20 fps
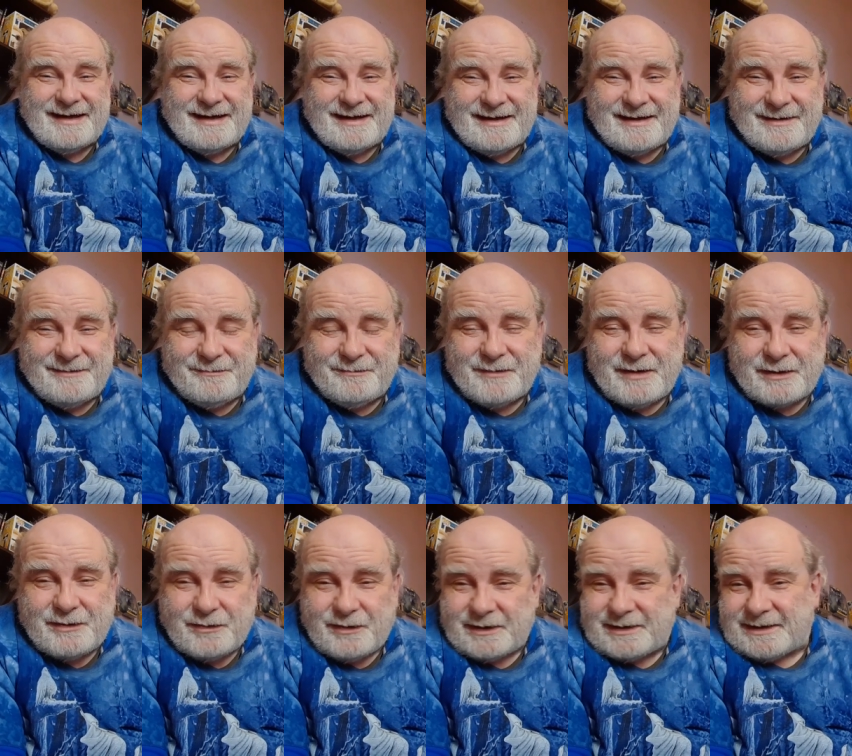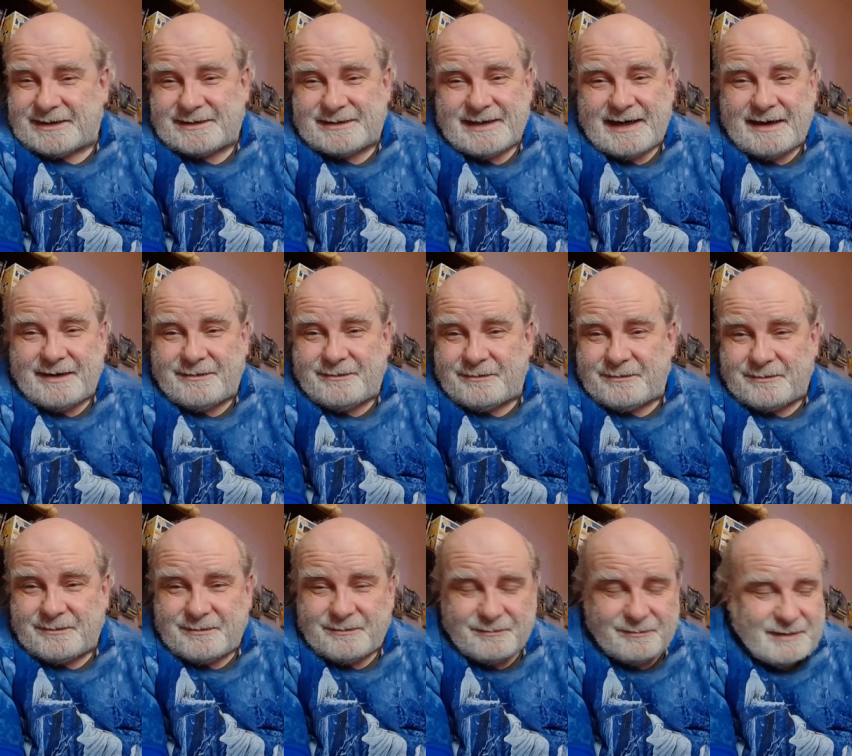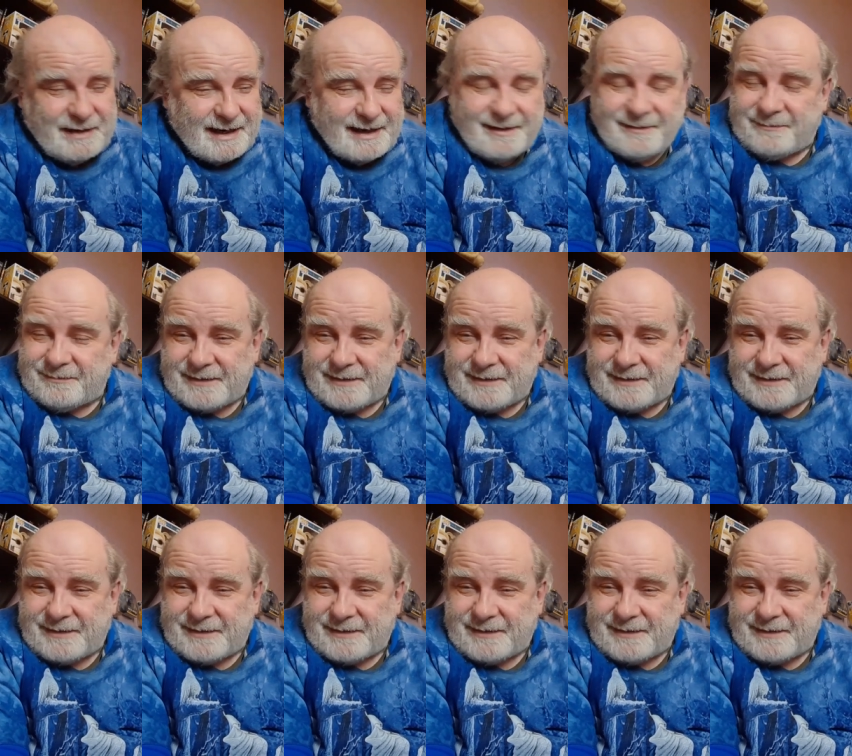The critics now, yeah,